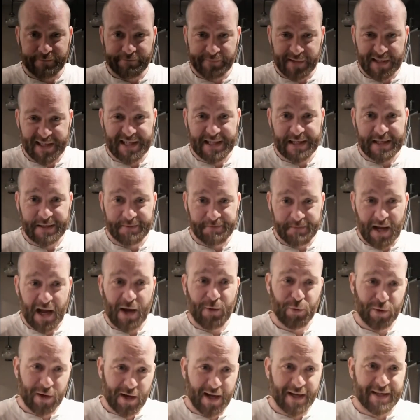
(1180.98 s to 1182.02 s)
It's tea. I
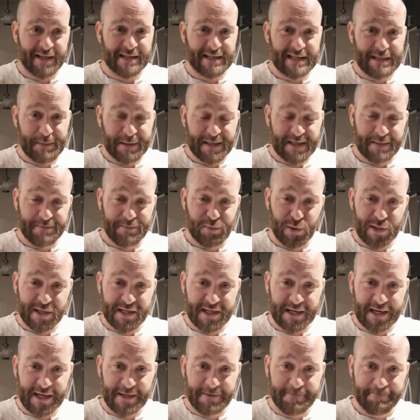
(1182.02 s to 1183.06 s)
would like to sleep at some point
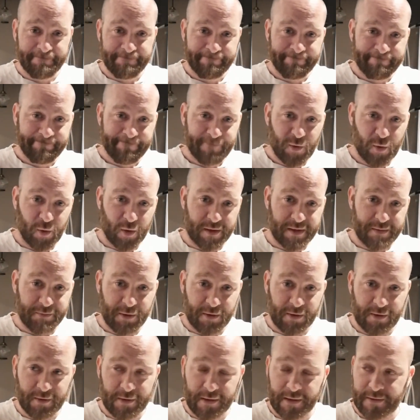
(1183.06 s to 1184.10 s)
tonight or
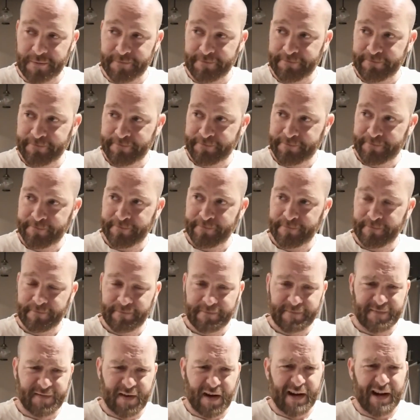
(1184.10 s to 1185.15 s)
tomorrow or
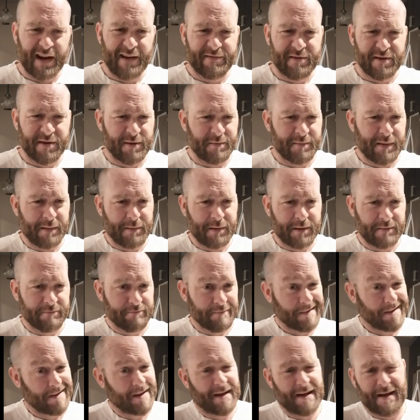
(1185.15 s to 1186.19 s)
Friday afternoon, maybe.
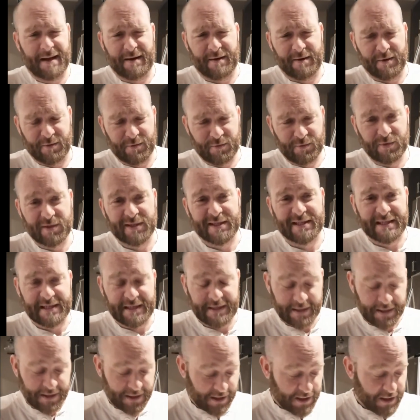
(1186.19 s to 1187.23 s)
I don't know. We'll
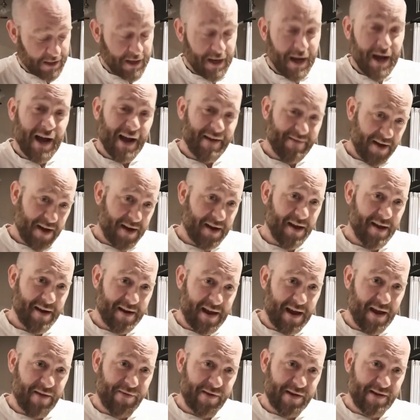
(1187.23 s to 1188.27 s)
see. I've had a lot of
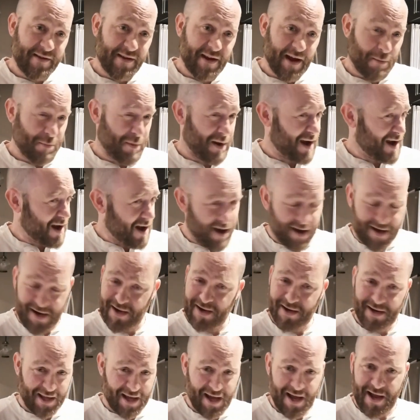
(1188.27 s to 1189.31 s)
caffeine today. I'm not
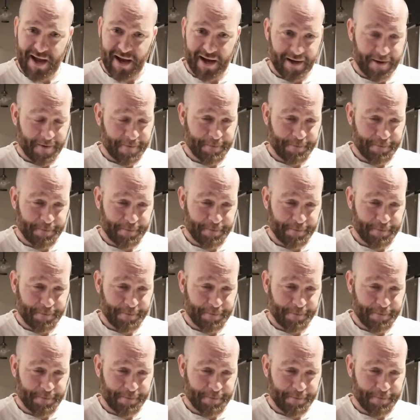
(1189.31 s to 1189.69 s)
going to lie.